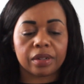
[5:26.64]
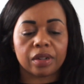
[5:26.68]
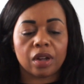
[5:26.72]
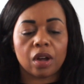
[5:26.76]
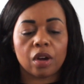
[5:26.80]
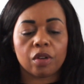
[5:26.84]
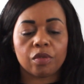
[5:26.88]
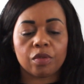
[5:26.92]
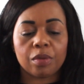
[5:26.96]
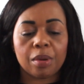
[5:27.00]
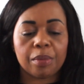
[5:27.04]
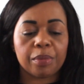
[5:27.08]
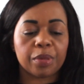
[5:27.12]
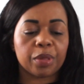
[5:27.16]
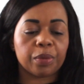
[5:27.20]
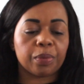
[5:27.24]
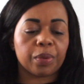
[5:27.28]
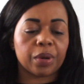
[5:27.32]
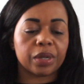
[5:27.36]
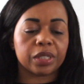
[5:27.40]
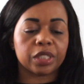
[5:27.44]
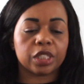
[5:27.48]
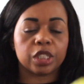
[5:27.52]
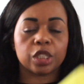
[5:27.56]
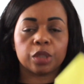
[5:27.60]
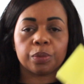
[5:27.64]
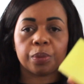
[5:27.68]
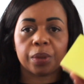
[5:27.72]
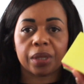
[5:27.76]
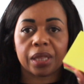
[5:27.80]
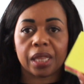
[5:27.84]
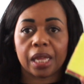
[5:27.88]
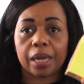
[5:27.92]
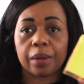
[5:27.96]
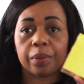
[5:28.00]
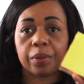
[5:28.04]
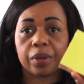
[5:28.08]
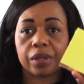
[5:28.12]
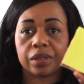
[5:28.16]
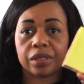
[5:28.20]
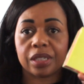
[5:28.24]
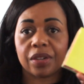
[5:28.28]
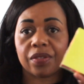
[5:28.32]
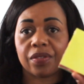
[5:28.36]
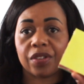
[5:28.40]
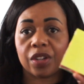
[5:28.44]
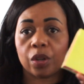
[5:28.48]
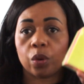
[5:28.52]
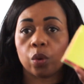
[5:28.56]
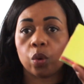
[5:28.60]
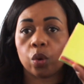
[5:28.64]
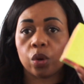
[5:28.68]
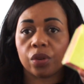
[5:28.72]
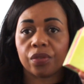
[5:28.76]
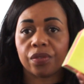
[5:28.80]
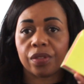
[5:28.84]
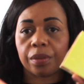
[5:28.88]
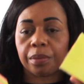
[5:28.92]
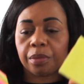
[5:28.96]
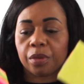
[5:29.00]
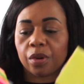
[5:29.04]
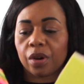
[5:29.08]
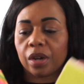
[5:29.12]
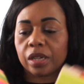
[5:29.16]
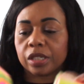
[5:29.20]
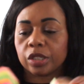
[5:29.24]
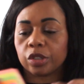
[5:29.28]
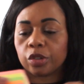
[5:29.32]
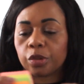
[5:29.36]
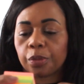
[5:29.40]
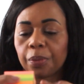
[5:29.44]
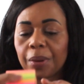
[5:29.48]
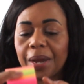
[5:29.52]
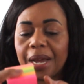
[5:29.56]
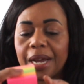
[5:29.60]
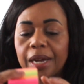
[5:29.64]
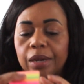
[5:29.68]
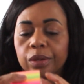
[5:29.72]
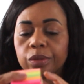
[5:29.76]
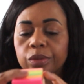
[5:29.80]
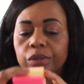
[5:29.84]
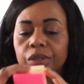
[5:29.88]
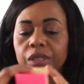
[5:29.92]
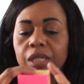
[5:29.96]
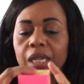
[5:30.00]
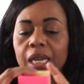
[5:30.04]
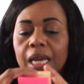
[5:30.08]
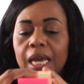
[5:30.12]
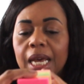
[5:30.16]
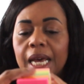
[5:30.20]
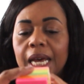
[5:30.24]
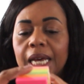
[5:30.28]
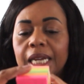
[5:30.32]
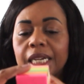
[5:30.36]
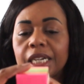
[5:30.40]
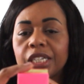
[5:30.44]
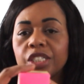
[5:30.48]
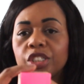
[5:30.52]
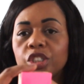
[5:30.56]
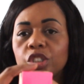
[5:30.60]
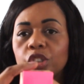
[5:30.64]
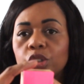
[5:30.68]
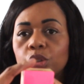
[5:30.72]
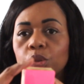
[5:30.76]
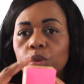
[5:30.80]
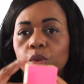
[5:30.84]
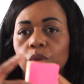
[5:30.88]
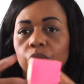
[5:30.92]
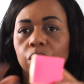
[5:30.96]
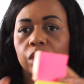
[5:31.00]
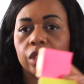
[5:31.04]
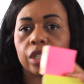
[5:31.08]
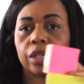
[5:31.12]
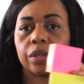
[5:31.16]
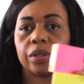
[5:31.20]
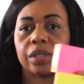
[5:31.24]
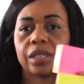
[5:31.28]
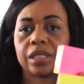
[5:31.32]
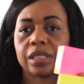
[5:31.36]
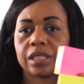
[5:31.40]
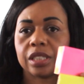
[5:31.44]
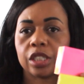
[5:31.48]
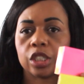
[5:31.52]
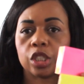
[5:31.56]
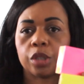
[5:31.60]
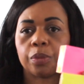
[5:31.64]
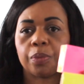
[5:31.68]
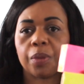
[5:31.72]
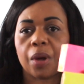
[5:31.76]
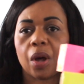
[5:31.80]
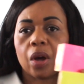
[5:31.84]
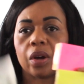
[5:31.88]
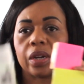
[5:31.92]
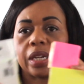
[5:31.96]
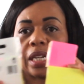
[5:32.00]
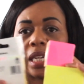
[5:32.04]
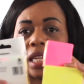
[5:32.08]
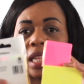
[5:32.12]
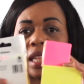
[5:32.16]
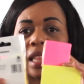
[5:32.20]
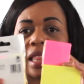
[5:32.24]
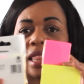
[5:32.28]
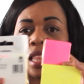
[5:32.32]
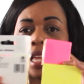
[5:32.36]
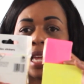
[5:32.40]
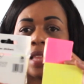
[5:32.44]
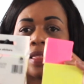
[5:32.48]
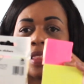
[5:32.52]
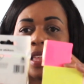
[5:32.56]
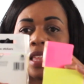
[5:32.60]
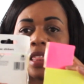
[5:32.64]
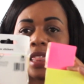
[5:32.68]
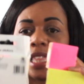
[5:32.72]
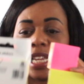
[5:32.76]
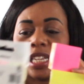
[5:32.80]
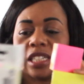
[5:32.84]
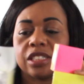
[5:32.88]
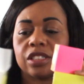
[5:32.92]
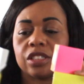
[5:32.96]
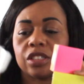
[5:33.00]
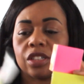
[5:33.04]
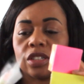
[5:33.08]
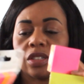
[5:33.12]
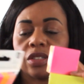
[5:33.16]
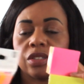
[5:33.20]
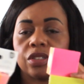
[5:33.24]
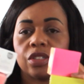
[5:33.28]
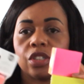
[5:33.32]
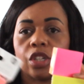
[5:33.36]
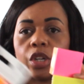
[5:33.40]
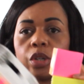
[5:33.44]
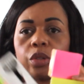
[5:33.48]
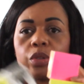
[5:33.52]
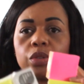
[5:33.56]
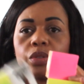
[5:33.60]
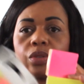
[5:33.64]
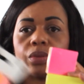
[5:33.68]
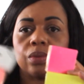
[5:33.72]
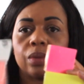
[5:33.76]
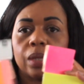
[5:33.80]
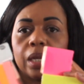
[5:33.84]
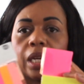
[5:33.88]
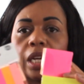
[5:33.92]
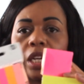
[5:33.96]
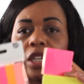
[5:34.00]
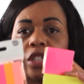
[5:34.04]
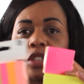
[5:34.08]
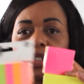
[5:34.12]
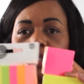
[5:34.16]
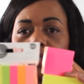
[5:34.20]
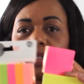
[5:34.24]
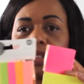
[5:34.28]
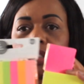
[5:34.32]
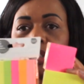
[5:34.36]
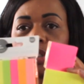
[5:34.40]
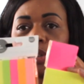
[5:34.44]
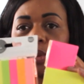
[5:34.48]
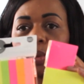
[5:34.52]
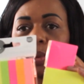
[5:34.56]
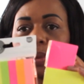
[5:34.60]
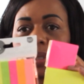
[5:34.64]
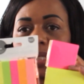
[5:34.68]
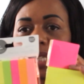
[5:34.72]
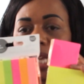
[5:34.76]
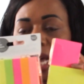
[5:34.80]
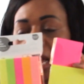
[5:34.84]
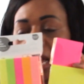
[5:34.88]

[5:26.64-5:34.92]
can't remember the prices, but they were definitely, all of them were under £1. And I just thought, you know, it's such a bargain, and they're things that, you know, you should always